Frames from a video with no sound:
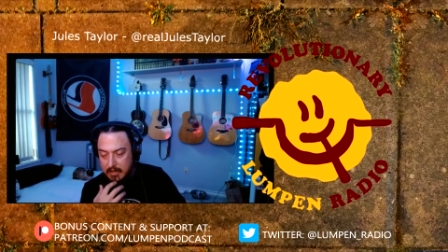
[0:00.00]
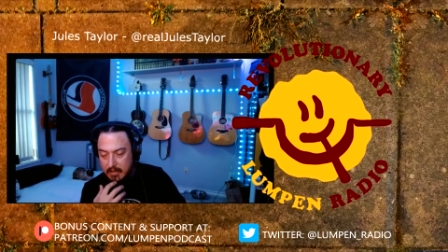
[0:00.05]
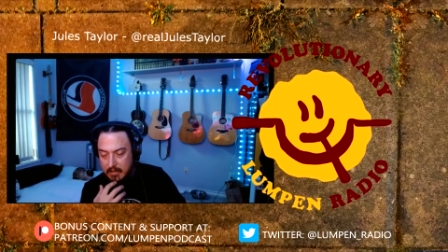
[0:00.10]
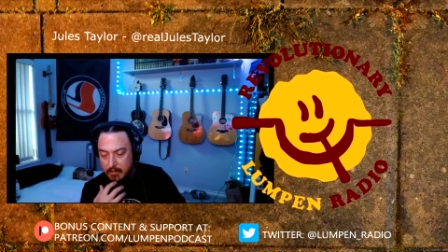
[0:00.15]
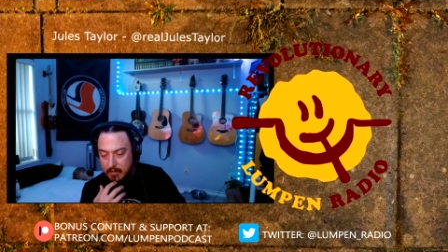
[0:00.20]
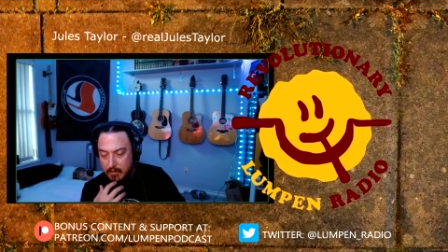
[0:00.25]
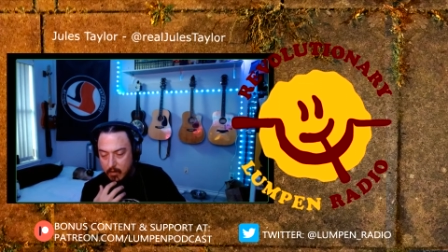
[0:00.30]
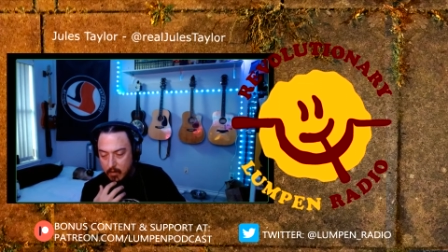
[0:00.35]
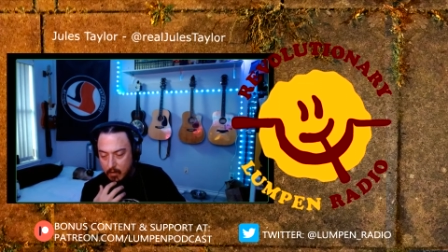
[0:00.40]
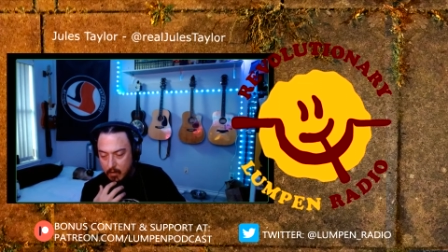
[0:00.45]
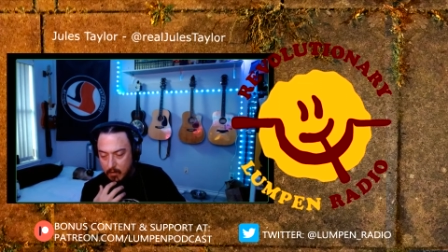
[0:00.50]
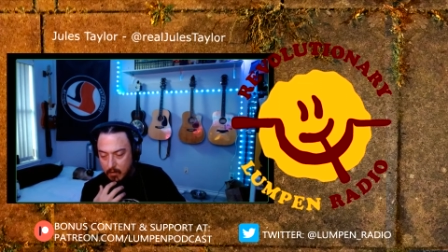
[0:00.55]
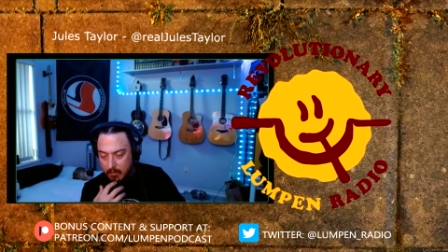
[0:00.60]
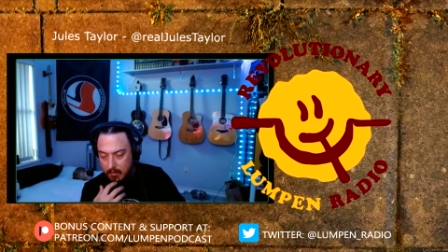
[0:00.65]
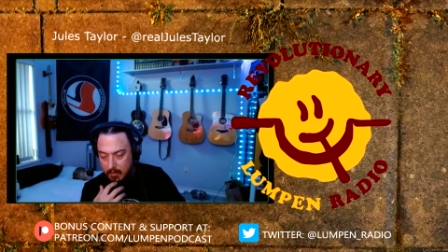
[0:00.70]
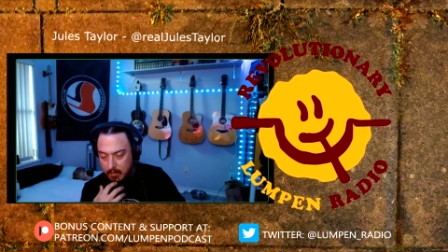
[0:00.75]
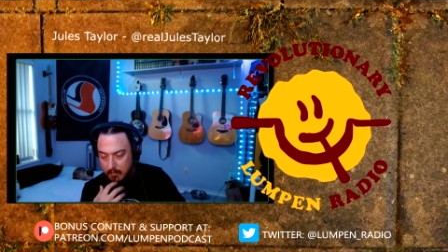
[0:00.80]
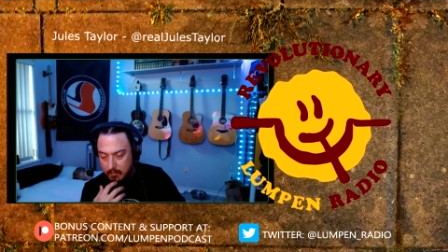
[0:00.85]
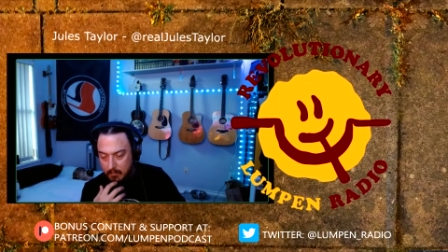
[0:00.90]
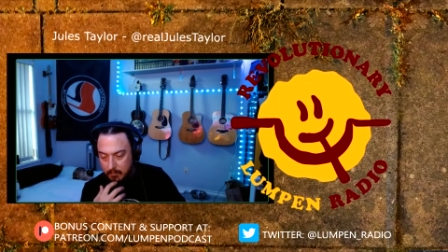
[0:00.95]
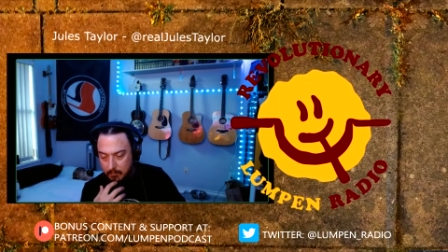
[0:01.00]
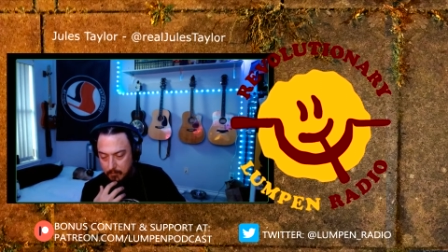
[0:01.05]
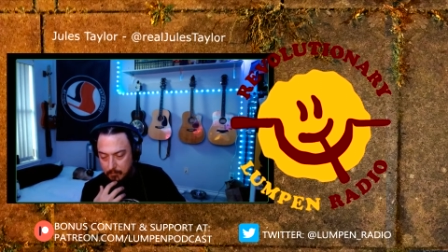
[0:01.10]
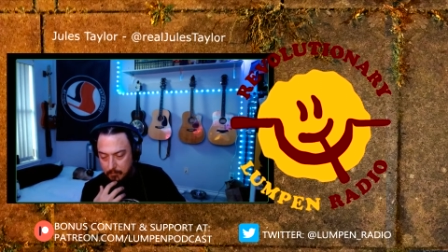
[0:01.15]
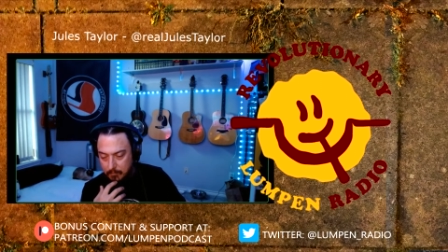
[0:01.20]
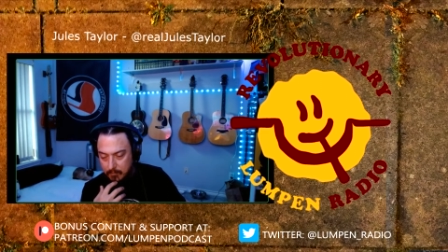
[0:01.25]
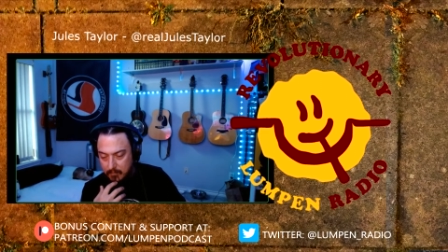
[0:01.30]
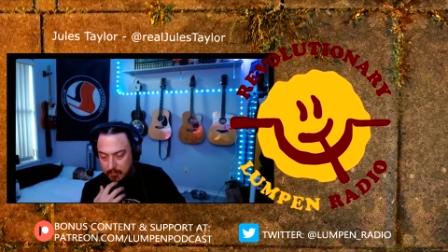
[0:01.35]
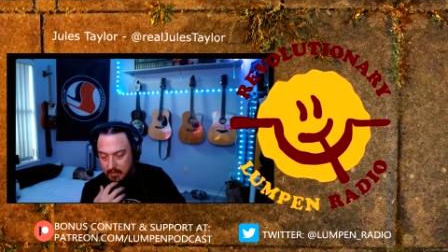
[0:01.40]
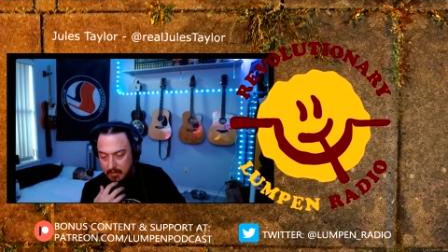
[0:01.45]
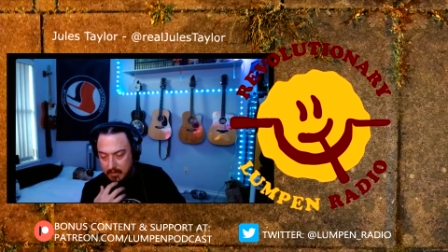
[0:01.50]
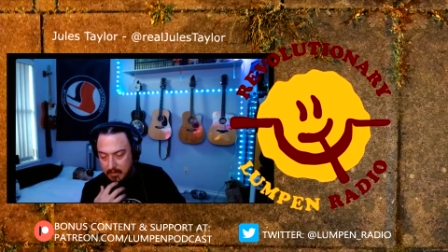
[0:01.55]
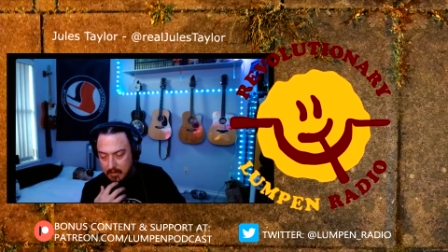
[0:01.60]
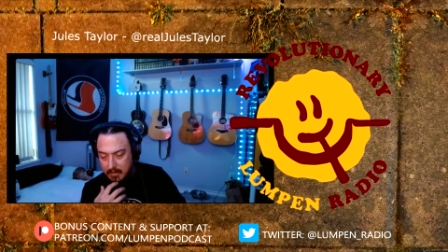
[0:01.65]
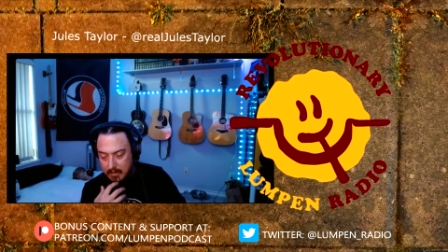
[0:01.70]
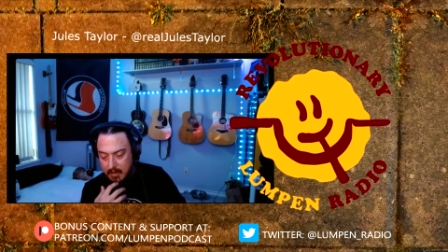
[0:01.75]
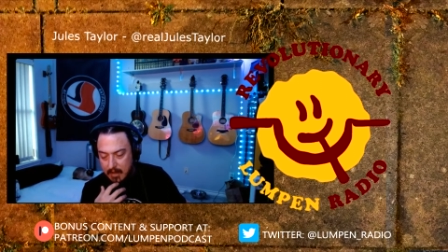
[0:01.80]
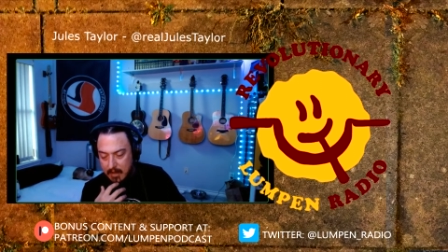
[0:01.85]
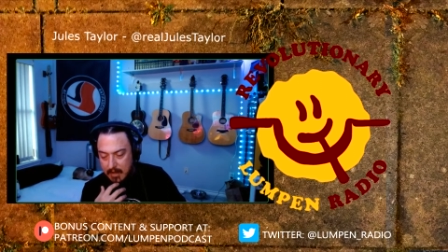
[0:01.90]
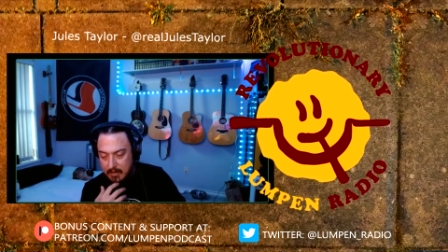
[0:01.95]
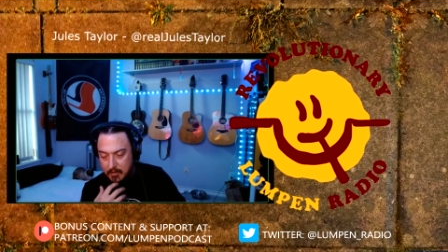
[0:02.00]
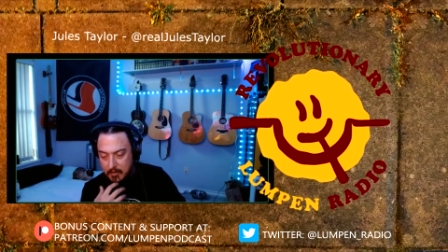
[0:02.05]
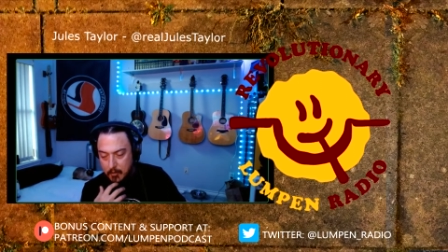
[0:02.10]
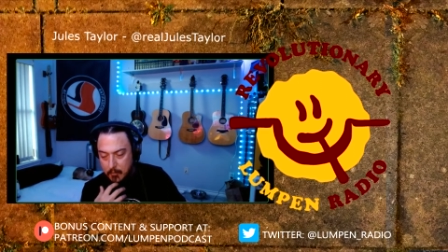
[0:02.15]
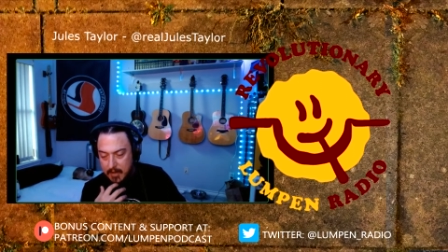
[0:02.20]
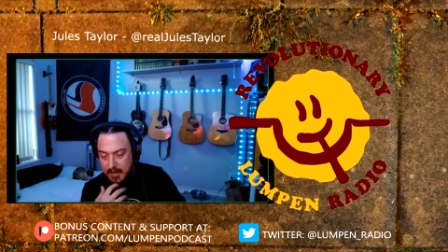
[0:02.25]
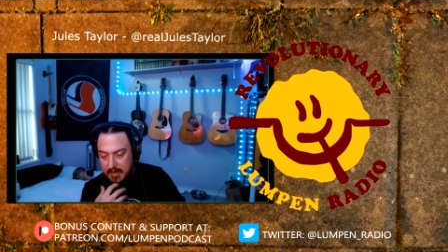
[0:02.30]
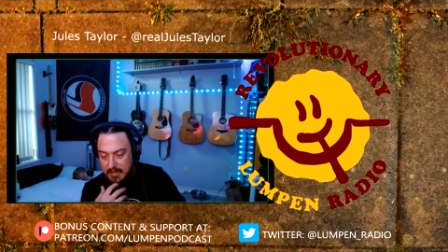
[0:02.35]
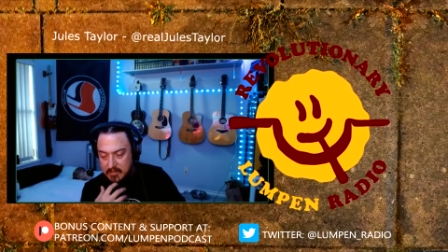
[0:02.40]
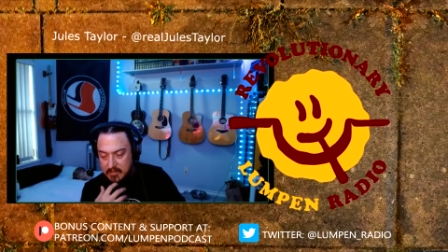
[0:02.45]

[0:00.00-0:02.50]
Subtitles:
they all. I don't know, man.